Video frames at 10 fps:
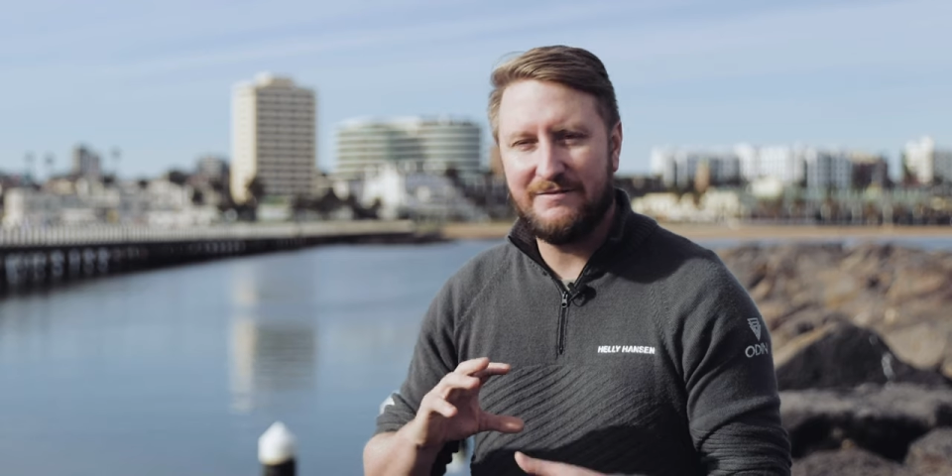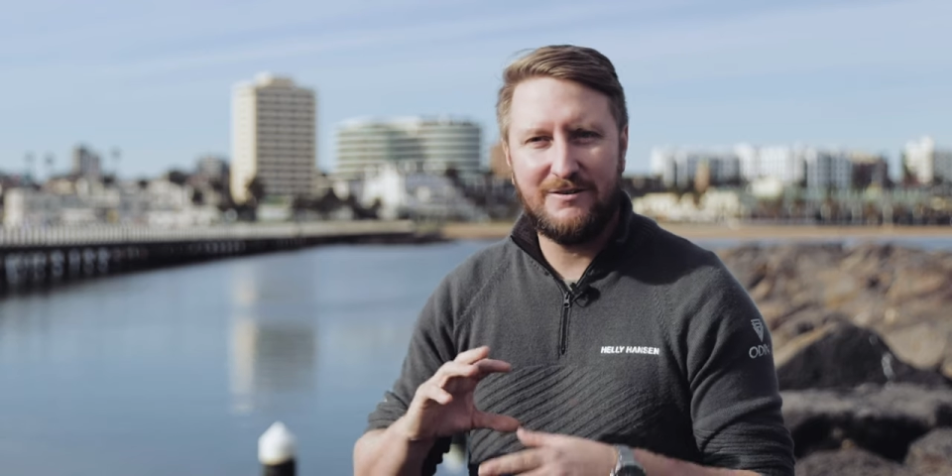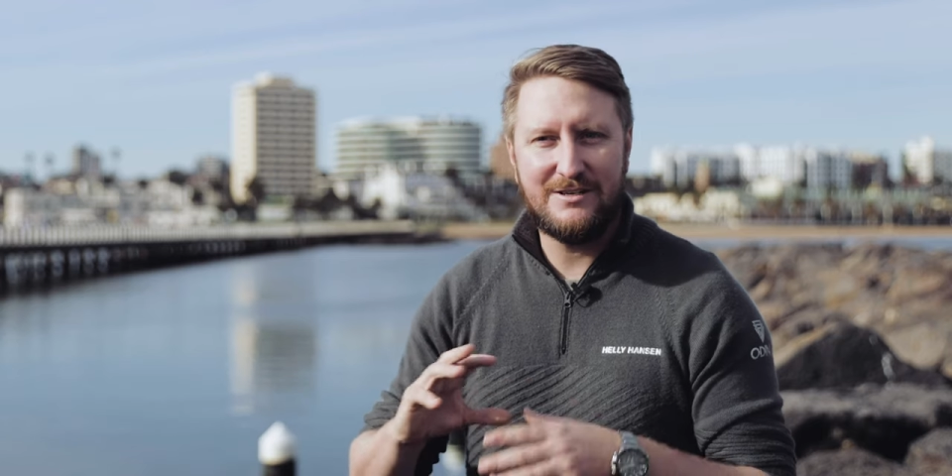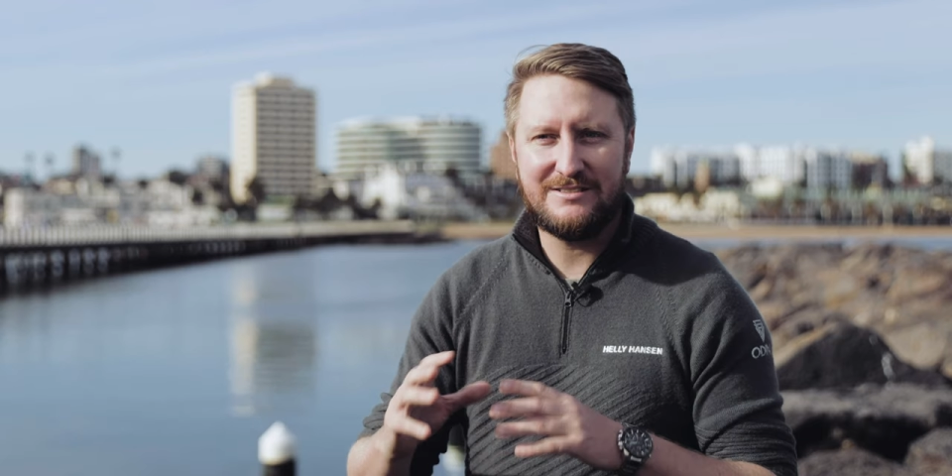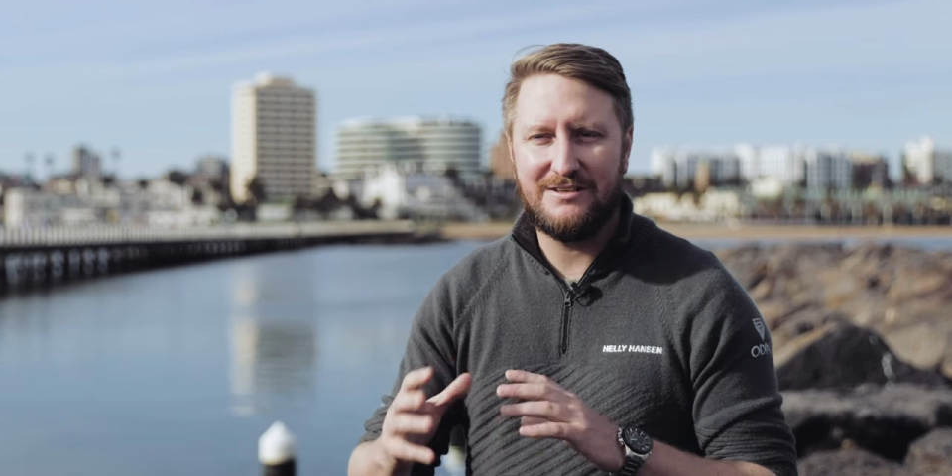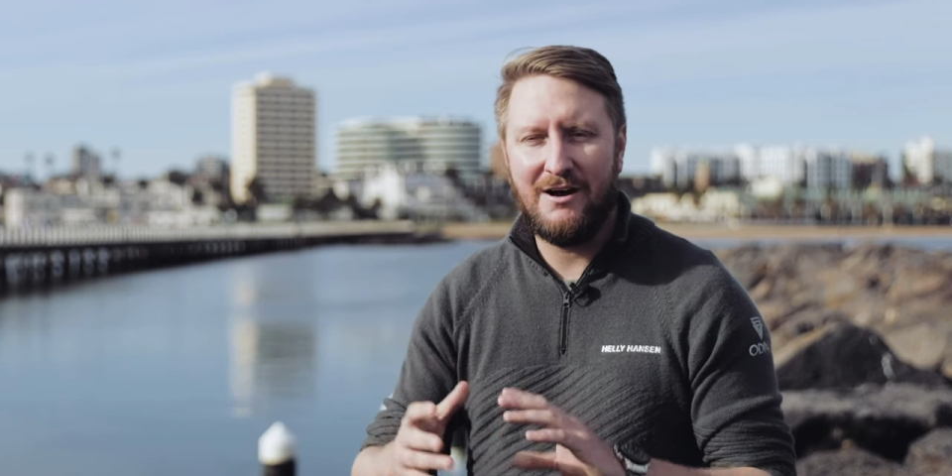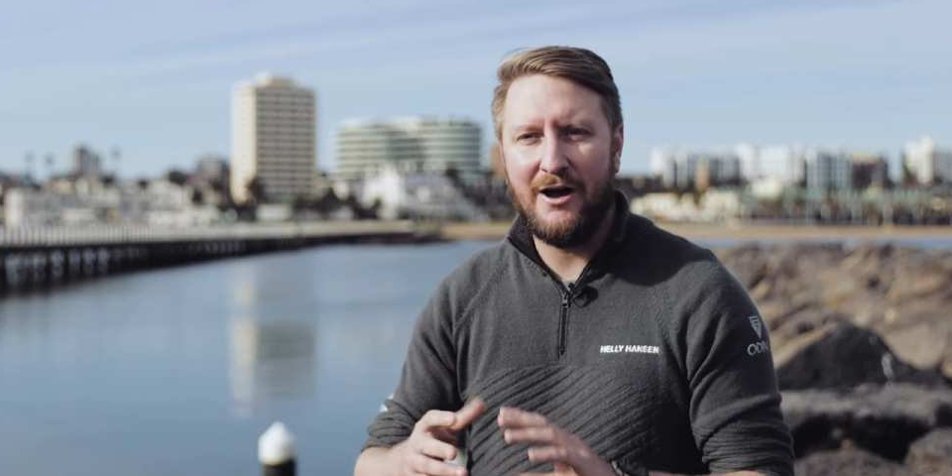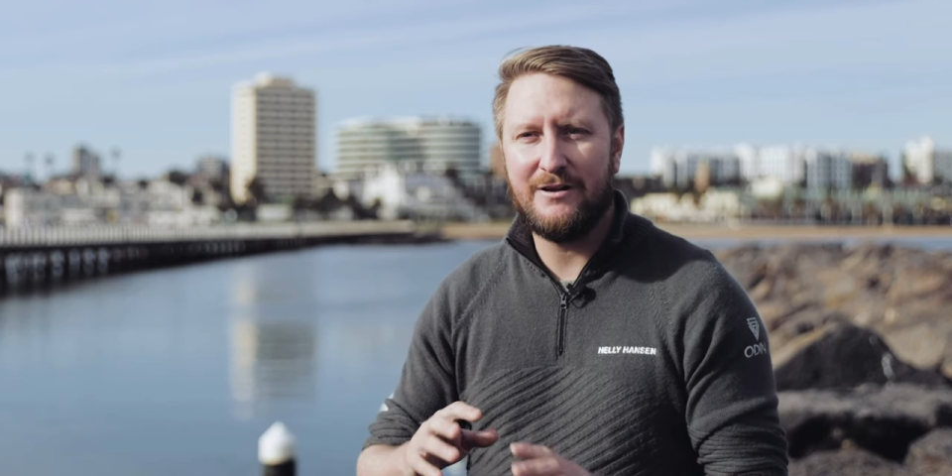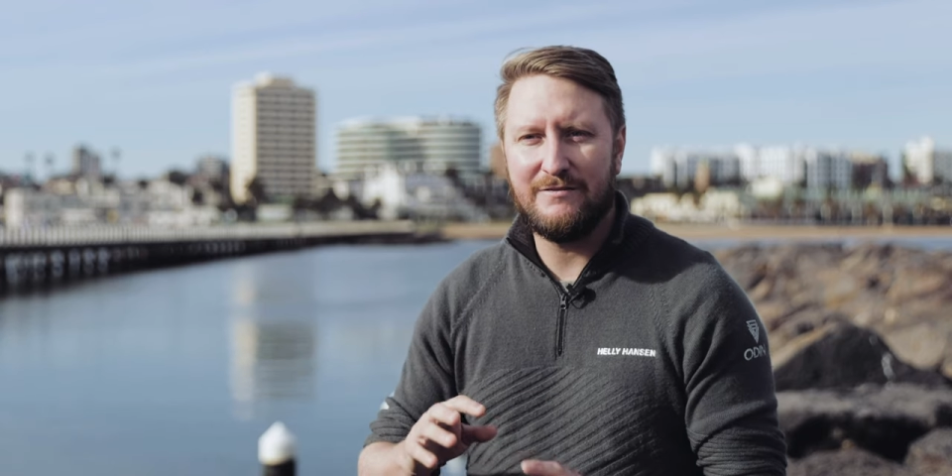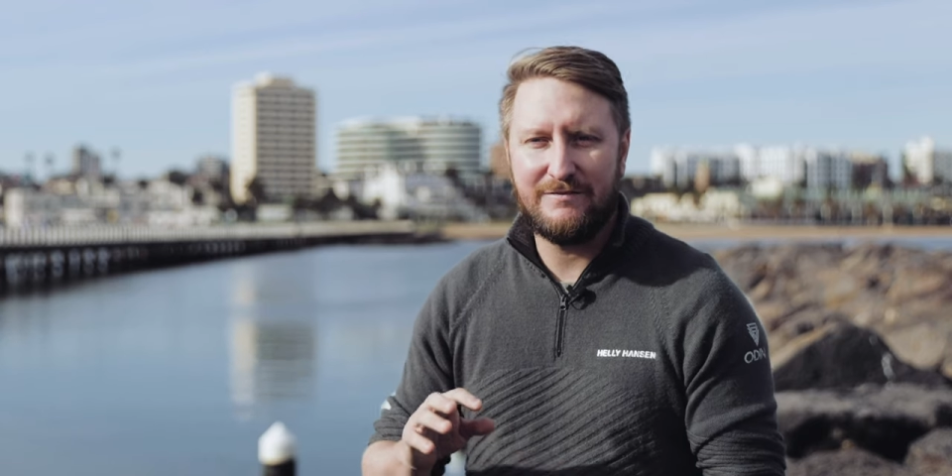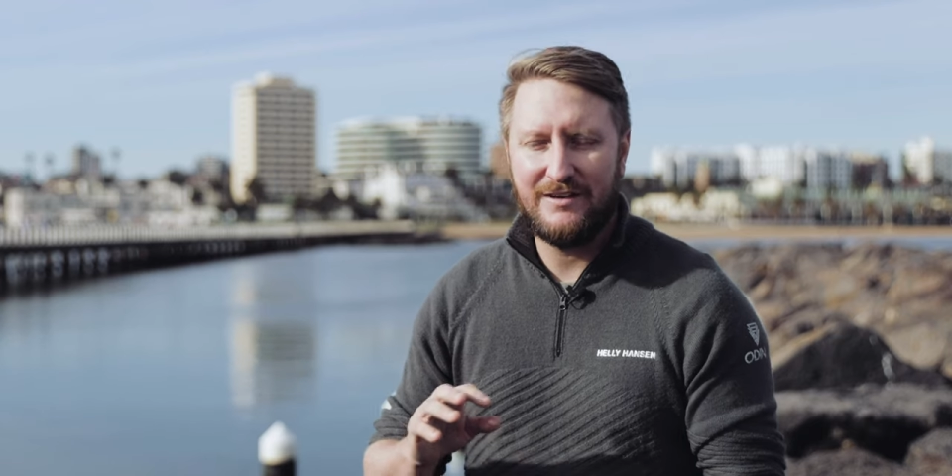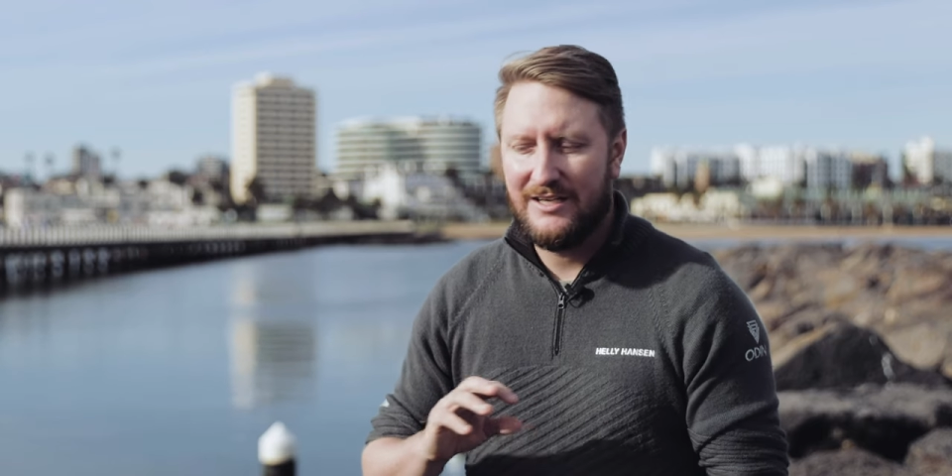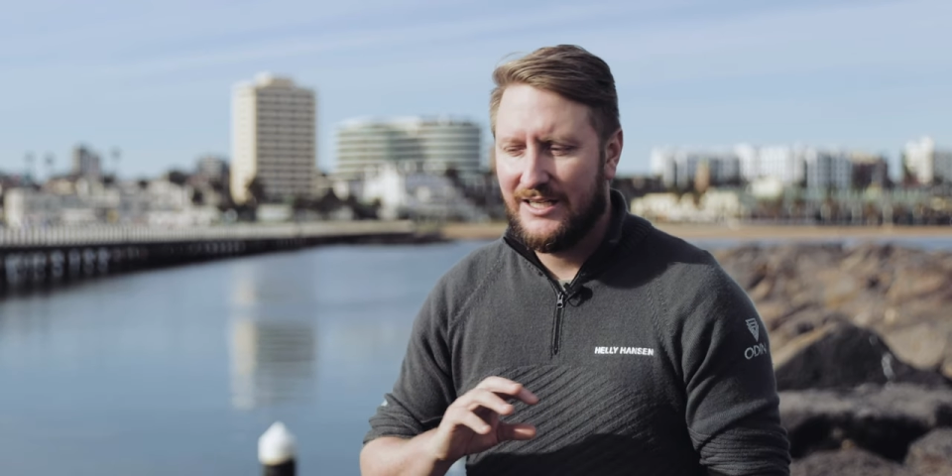the first night of